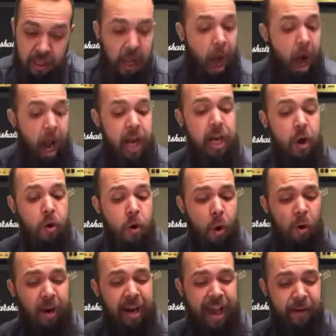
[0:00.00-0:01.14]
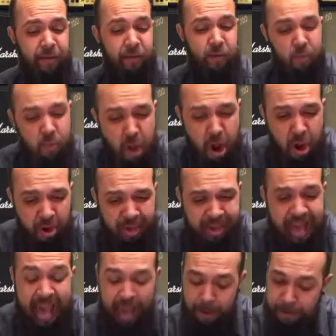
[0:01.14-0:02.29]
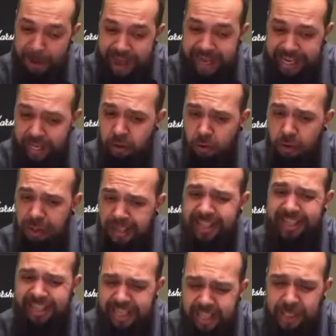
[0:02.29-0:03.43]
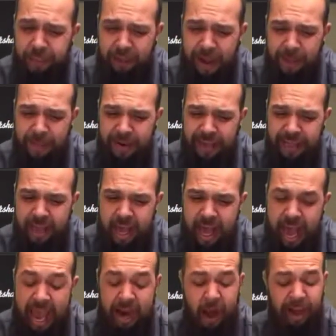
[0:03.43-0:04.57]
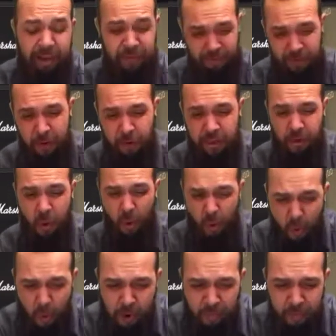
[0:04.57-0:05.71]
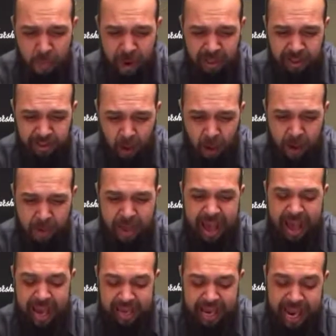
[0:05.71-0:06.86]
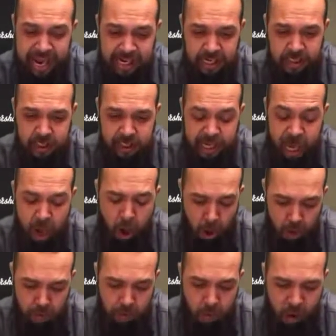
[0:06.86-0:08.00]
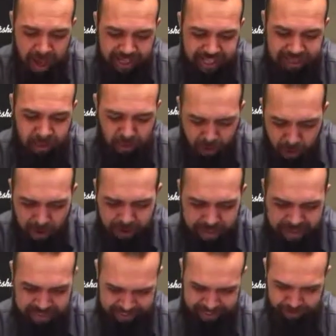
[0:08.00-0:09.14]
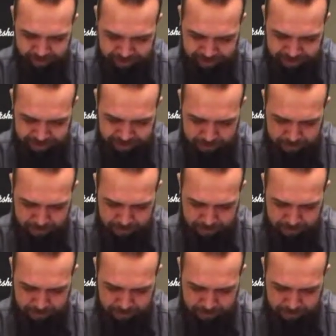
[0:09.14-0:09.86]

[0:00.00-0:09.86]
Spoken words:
that I no longer have to work and marry into this rich family, and I can focus all of my time and energy on my guitaring skills.